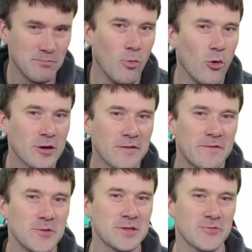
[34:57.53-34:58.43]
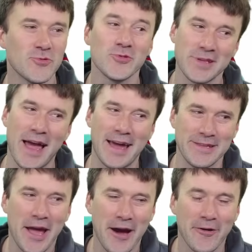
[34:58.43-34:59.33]
More confusing rules, I
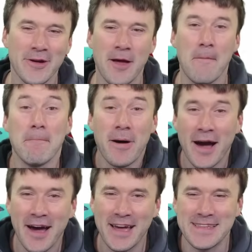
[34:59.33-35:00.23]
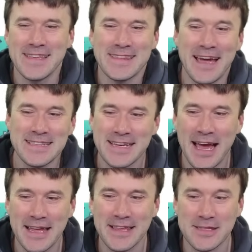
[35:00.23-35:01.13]
know. But that's
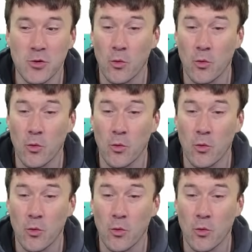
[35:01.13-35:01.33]
kind of like